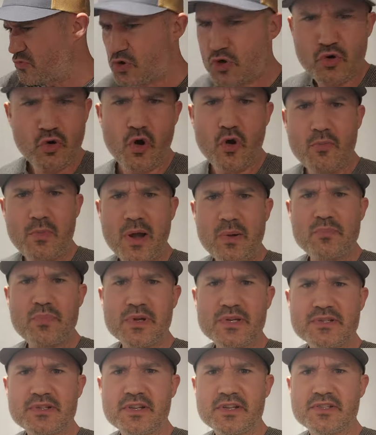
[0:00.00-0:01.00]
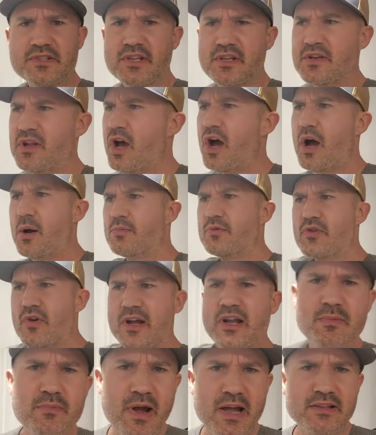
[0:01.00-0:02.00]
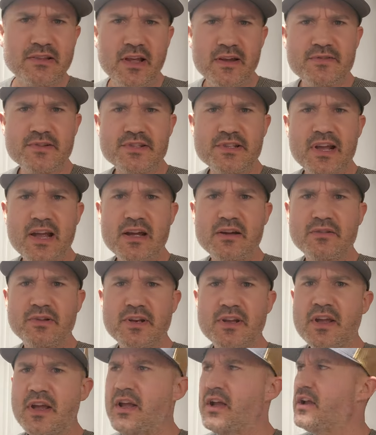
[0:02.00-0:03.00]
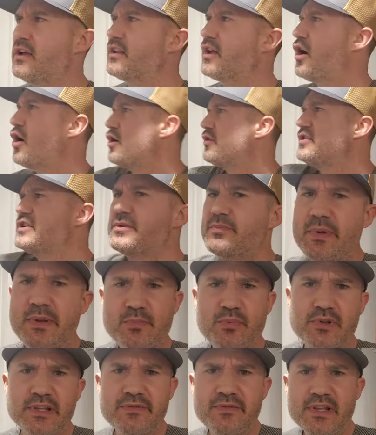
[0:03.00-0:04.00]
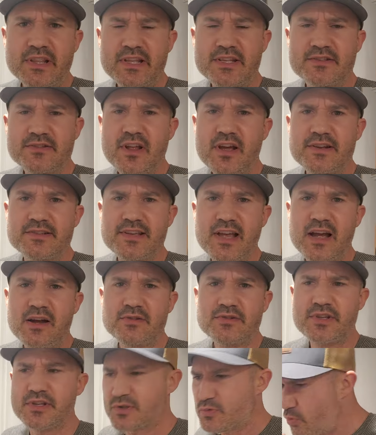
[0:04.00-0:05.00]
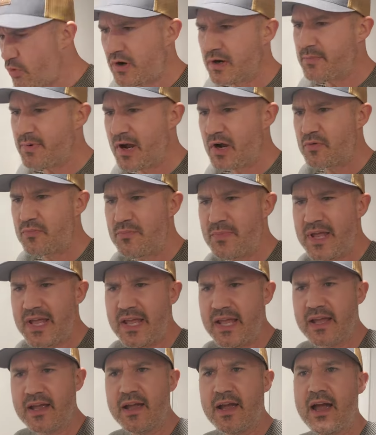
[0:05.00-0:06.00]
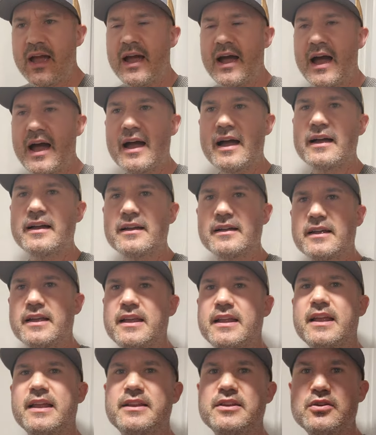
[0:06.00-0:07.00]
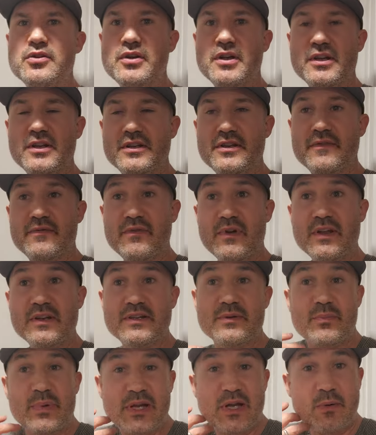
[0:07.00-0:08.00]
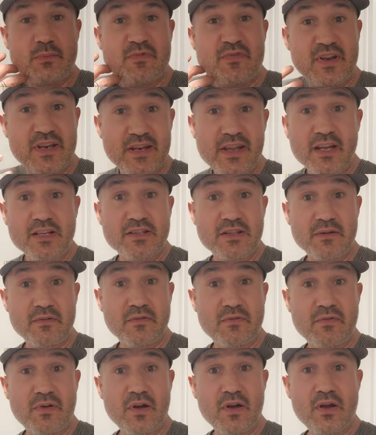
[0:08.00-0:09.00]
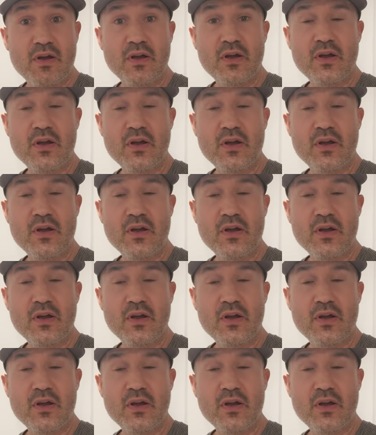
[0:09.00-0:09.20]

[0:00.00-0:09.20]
grow my business and upgrade my lifestyle and all these people live in these nice houses. What about me? I, and you could become vindictive